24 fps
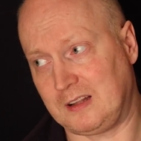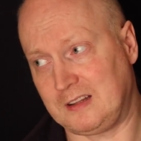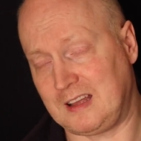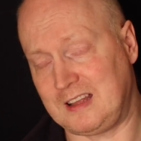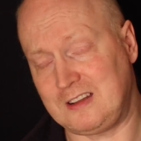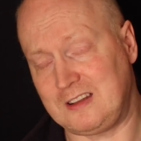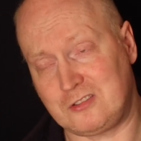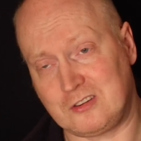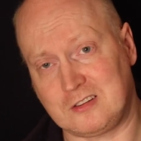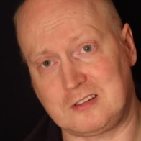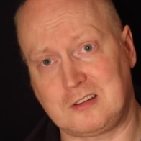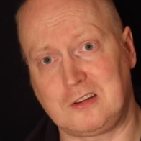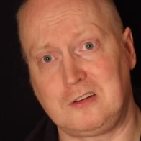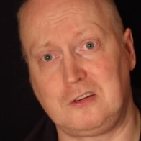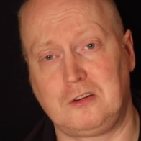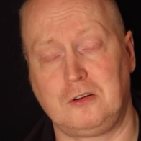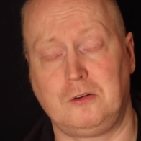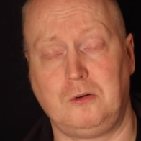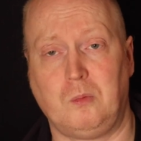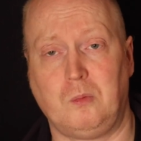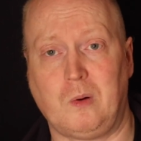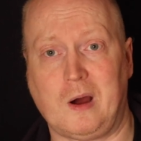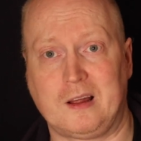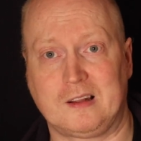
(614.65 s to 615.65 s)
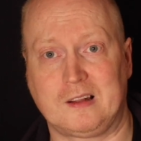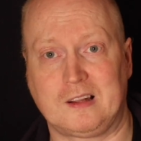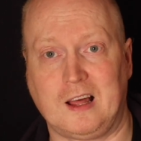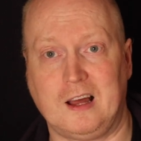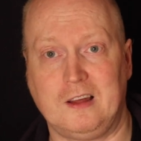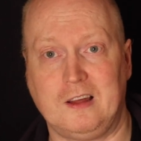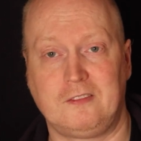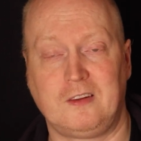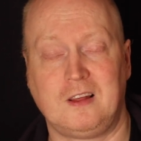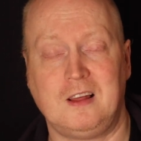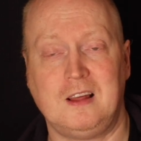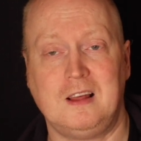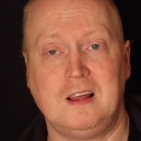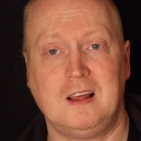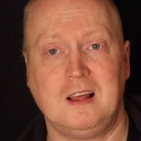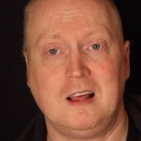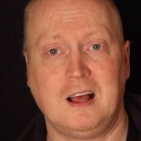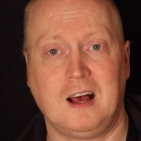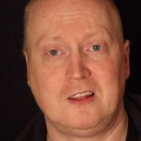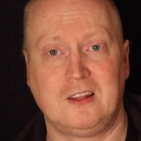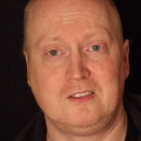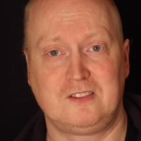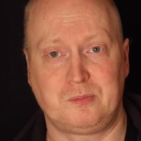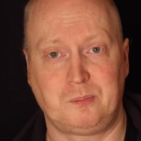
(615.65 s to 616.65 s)
interested in doing wildlife
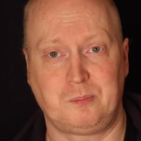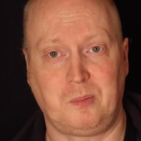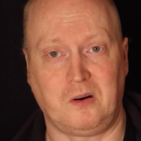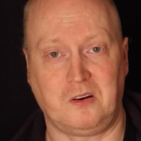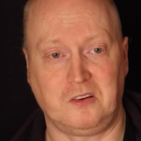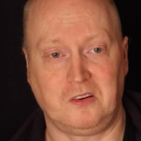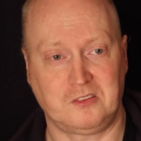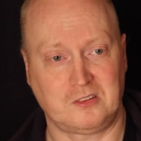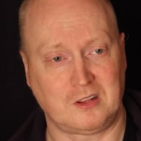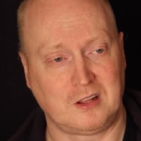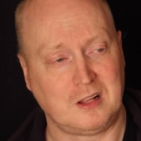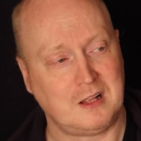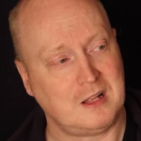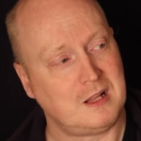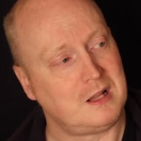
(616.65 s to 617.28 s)
and sports.